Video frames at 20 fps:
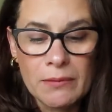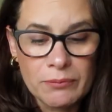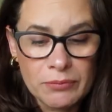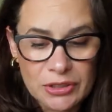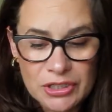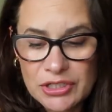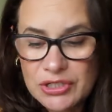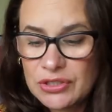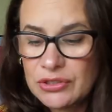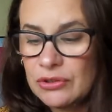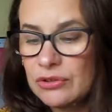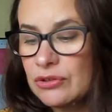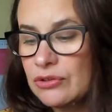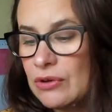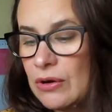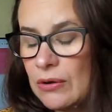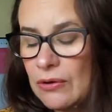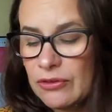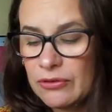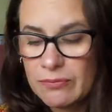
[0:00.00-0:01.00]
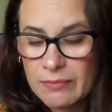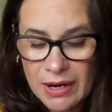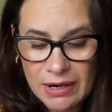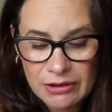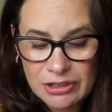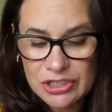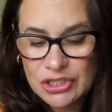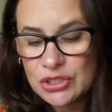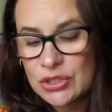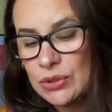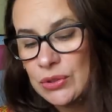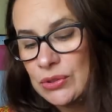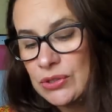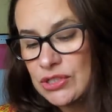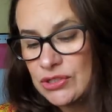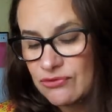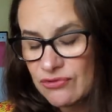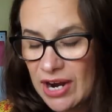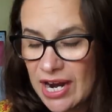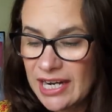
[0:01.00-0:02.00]
personal growth, marriage
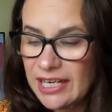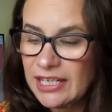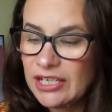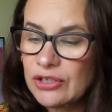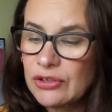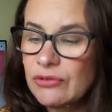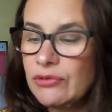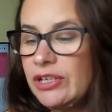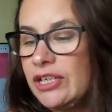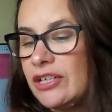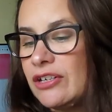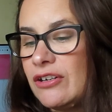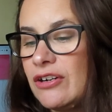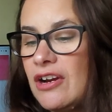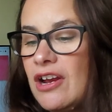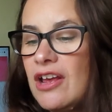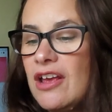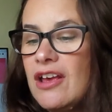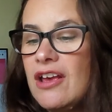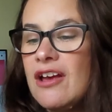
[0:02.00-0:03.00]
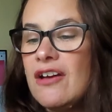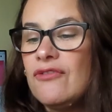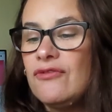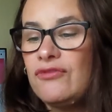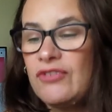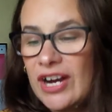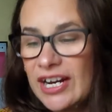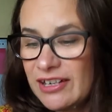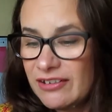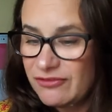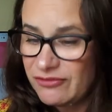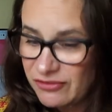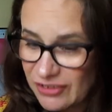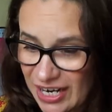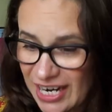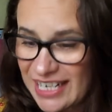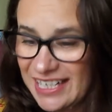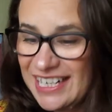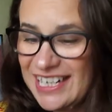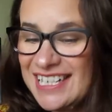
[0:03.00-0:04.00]
goals, writing, career, fi
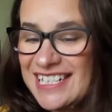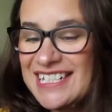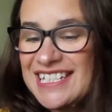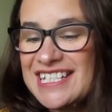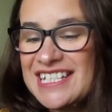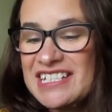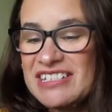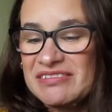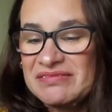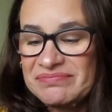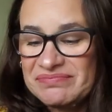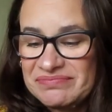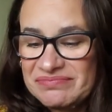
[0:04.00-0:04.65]
finance,